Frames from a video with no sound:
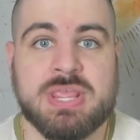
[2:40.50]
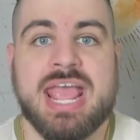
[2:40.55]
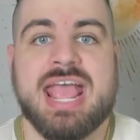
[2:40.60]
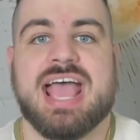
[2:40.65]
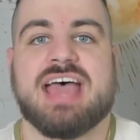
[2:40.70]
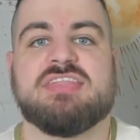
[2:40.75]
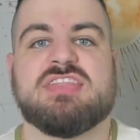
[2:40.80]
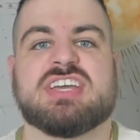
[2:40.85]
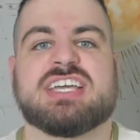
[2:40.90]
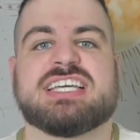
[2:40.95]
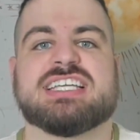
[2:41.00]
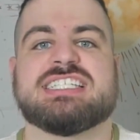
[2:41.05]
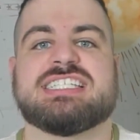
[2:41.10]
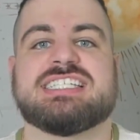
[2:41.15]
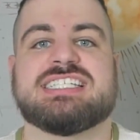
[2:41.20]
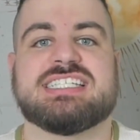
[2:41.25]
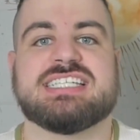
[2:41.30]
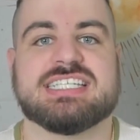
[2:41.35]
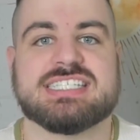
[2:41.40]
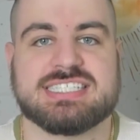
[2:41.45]
And the
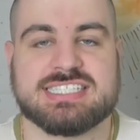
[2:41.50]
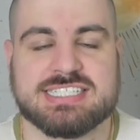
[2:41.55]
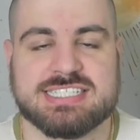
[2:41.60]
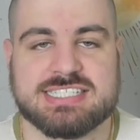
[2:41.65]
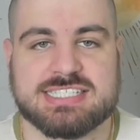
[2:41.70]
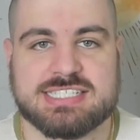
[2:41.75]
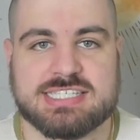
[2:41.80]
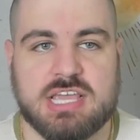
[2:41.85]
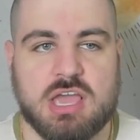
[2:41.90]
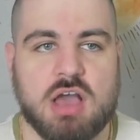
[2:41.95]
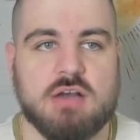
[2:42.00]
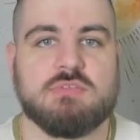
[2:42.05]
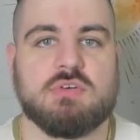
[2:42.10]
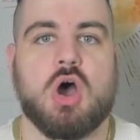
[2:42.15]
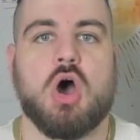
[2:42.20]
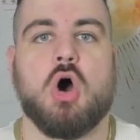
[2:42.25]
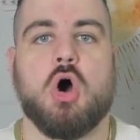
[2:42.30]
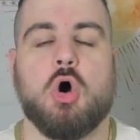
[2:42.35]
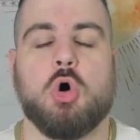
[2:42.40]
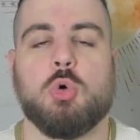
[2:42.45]
consistency of
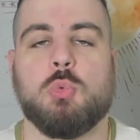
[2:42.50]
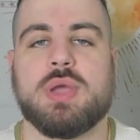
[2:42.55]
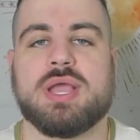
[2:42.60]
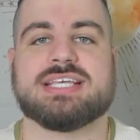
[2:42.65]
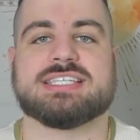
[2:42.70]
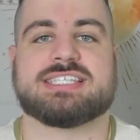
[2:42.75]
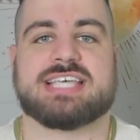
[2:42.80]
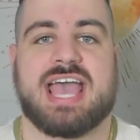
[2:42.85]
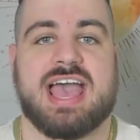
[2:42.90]
always